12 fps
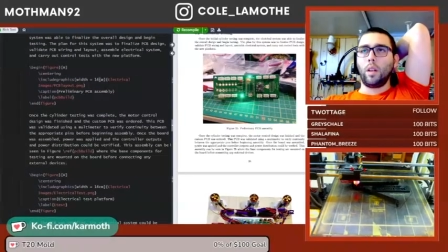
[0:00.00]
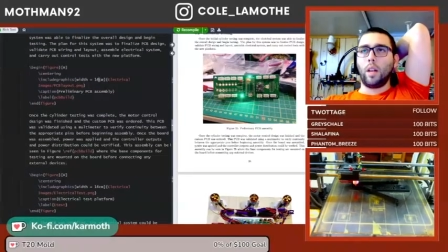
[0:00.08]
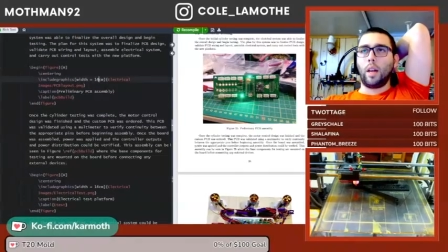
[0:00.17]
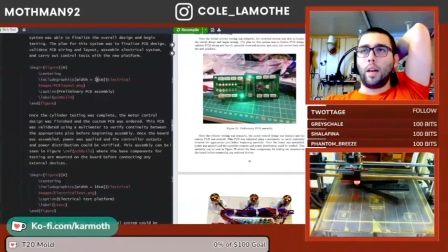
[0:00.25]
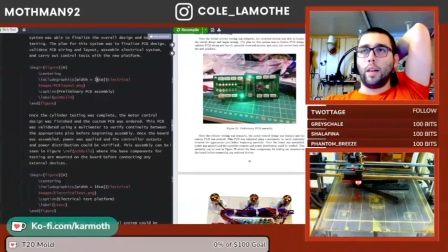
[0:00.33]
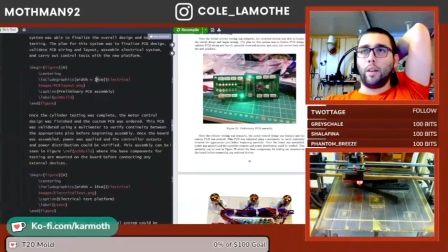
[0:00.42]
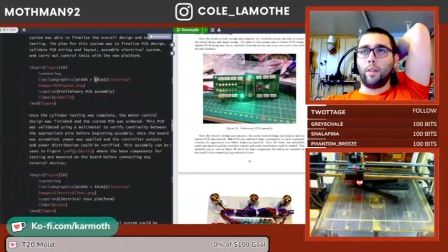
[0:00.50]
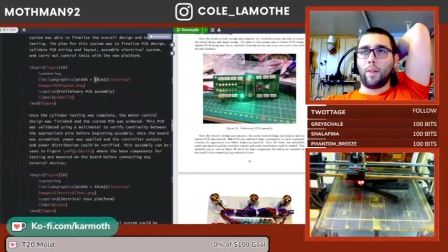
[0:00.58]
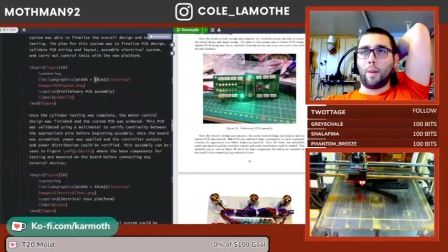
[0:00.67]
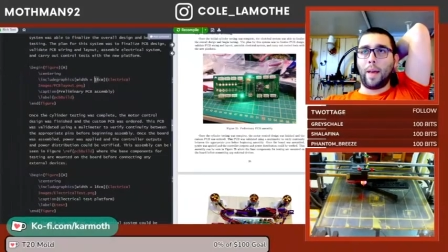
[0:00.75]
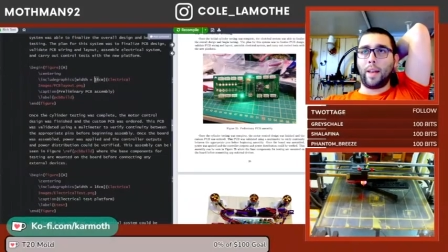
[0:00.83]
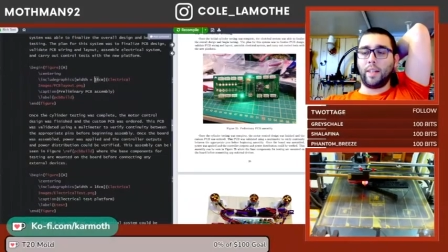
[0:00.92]

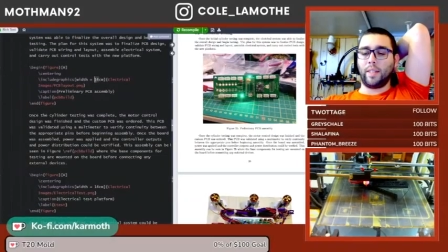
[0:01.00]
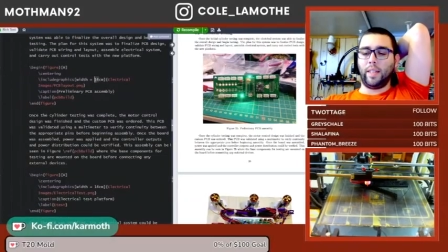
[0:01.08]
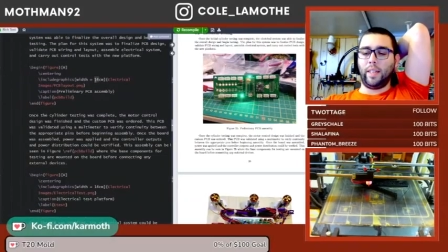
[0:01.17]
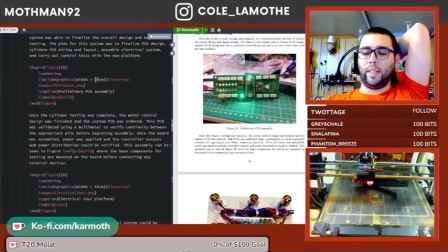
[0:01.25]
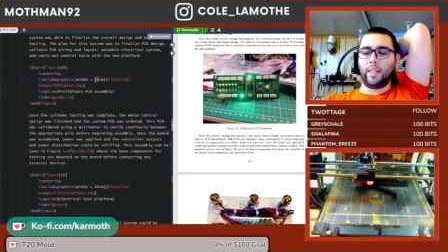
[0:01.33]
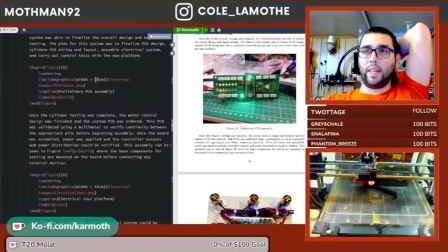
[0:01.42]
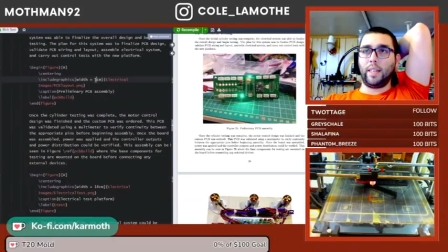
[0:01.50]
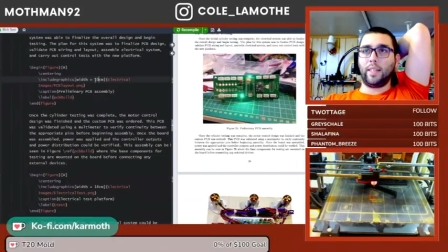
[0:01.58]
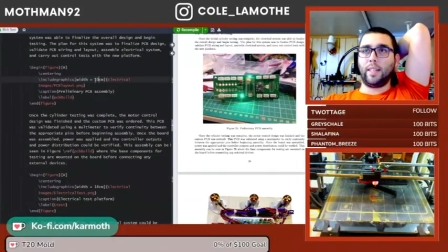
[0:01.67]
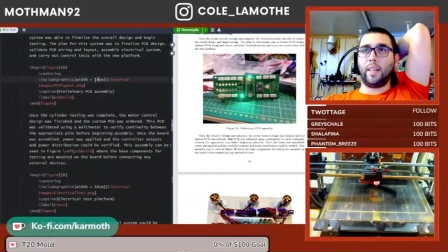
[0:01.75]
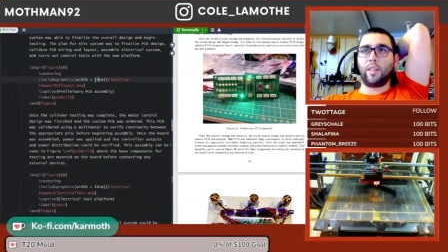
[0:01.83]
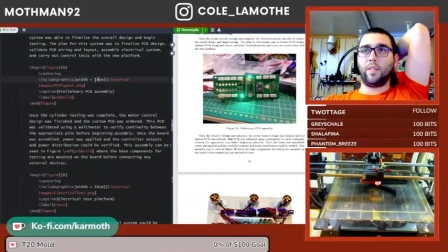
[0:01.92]
appendices and
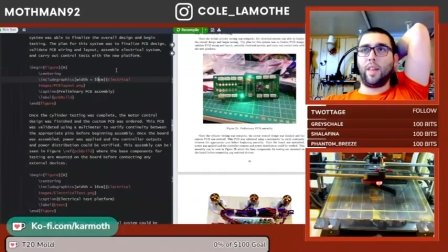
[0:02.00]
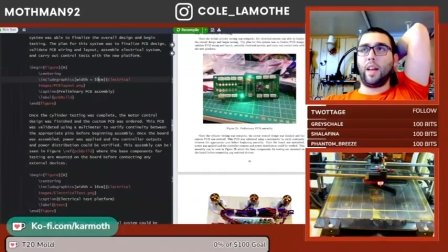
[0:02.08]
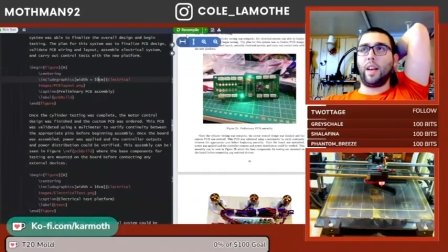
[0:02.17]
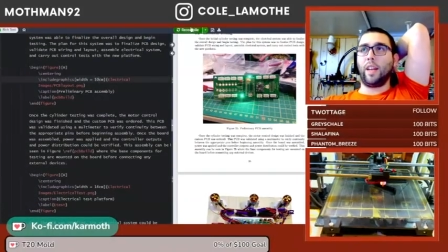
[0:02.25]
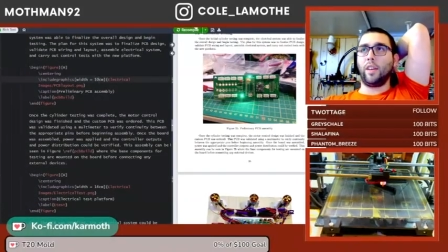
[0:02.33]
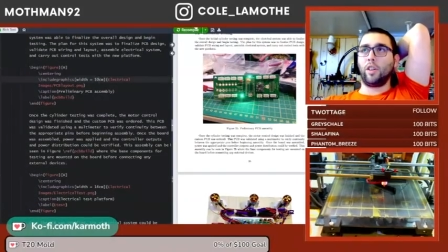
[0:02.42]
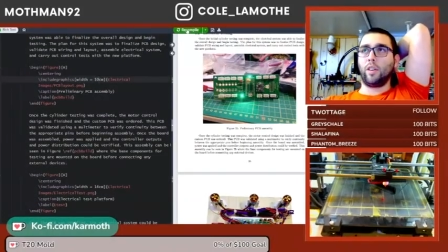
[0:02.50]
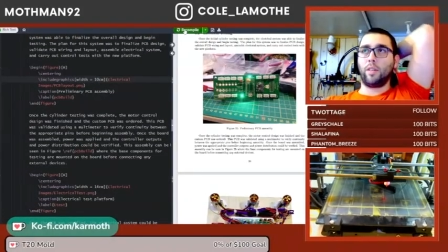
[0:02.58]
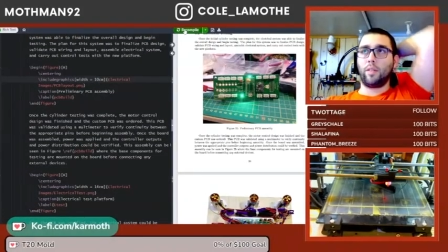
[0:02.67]
such of that nature.